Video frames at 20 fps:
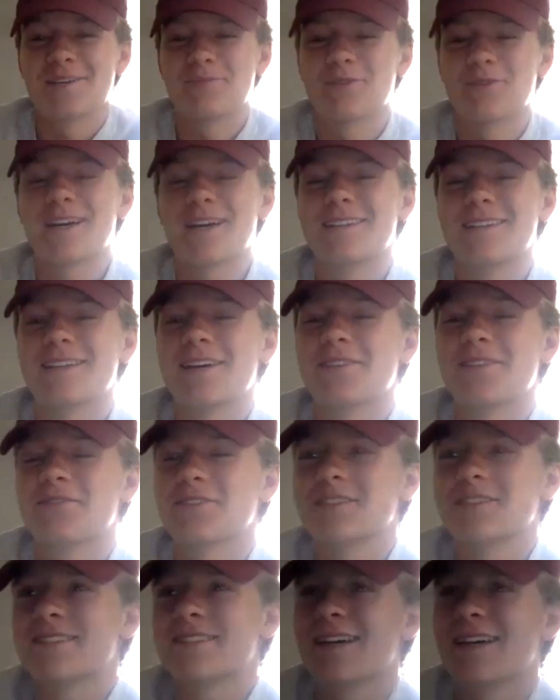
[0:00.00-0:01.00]
but I'd definitely
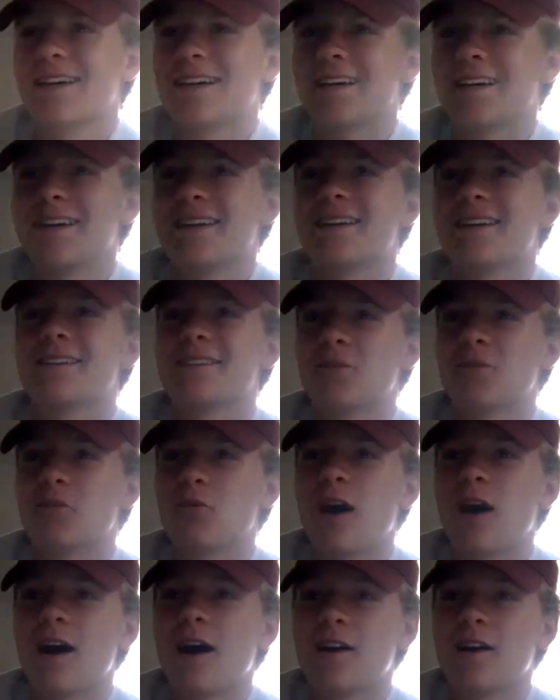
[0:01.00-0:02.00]
say the
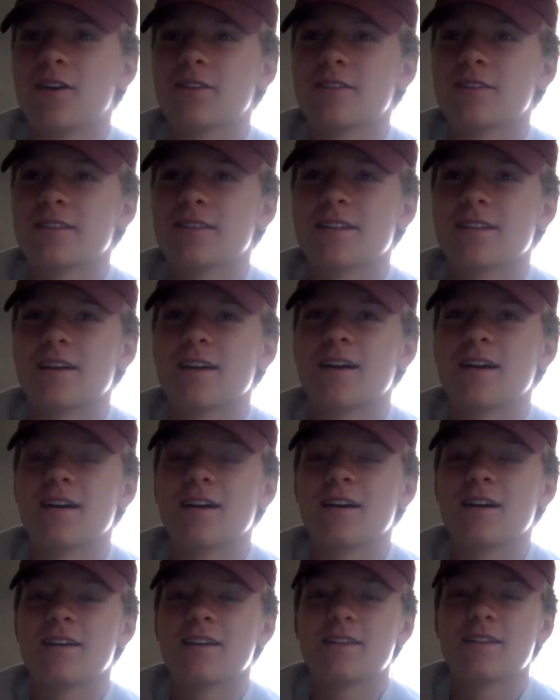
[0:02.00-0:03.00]
Wild and
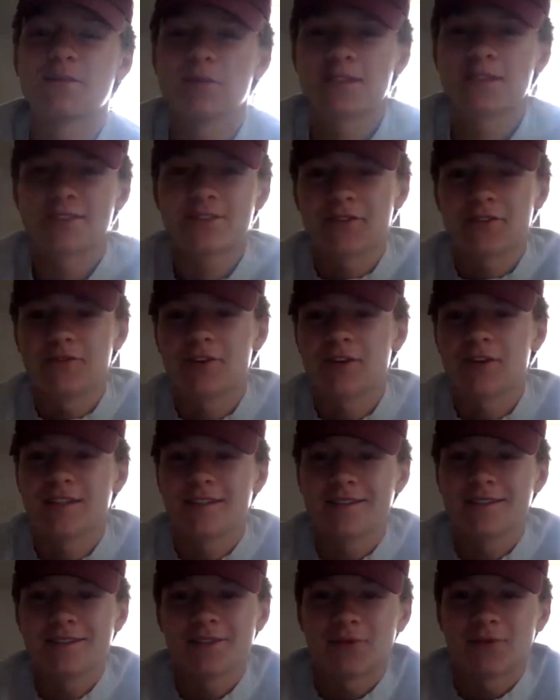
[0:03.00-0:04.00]
the Minnesota
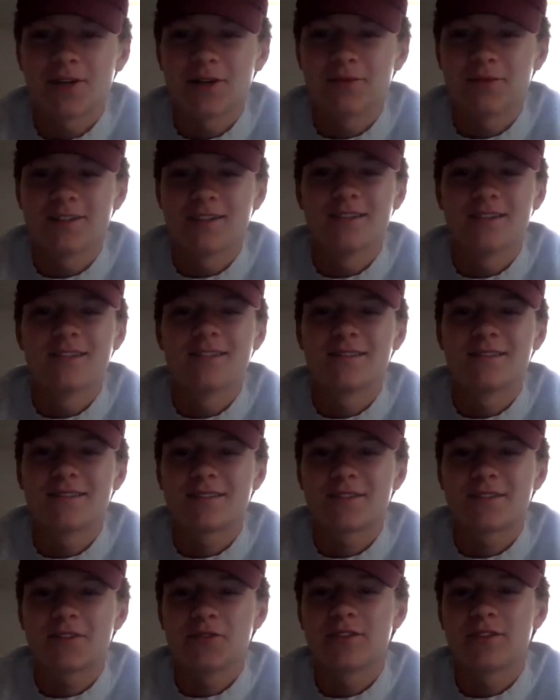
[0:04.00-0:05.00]
Vikings are probably the
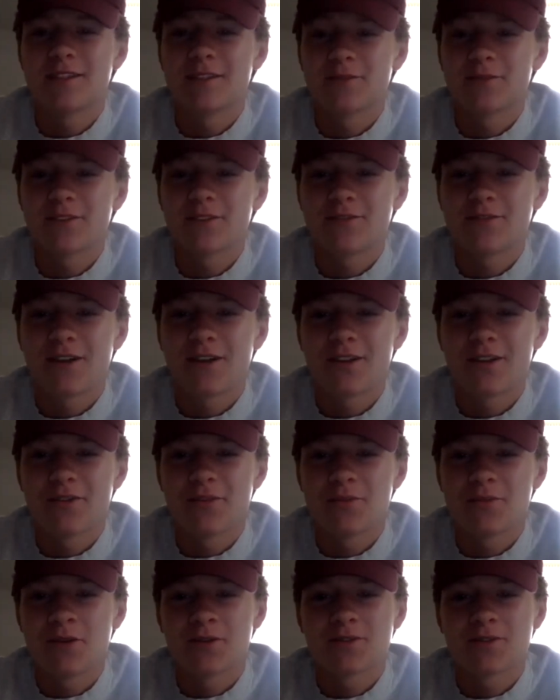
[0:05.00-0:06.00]
two teams I follow
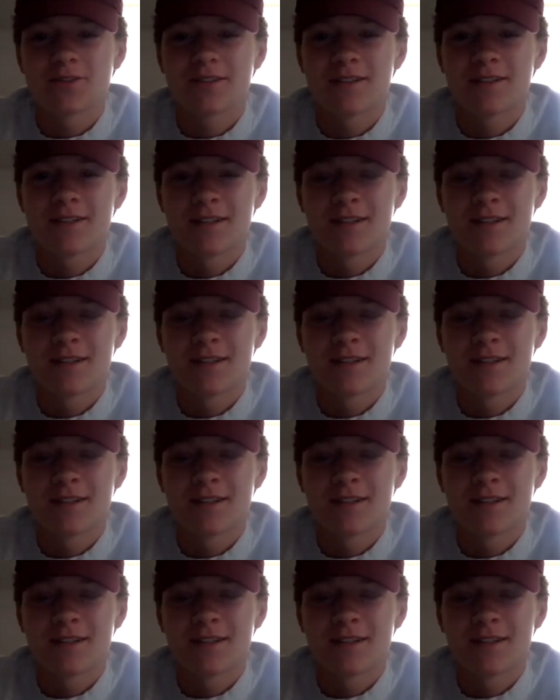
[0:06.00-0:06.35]
the most.